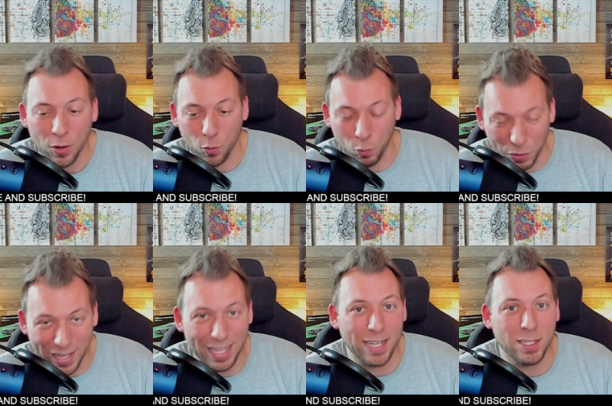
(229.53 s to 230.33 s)

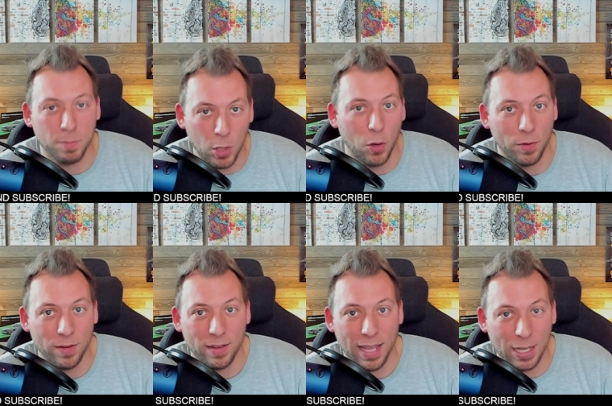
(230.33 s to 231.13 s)
really explode
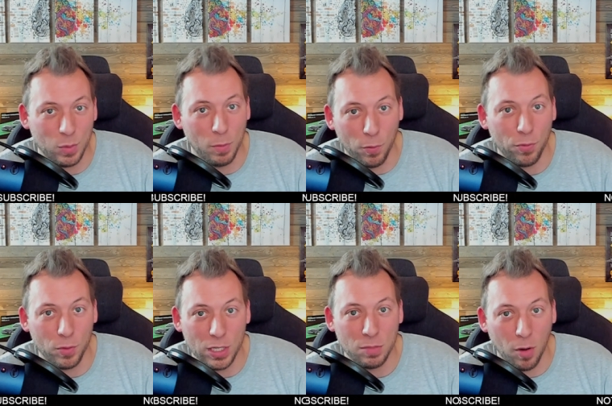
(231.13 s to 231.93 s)
as we move through
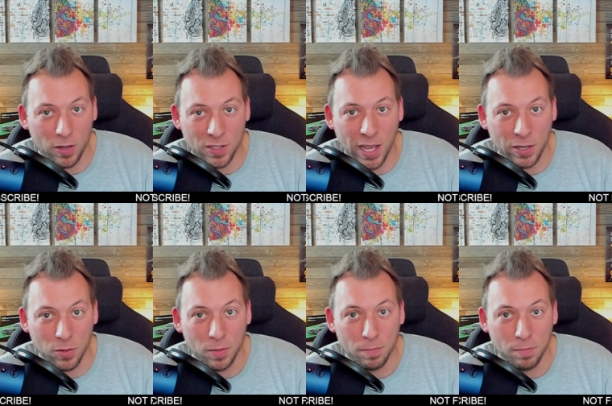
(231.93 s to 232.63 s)
this market cycle.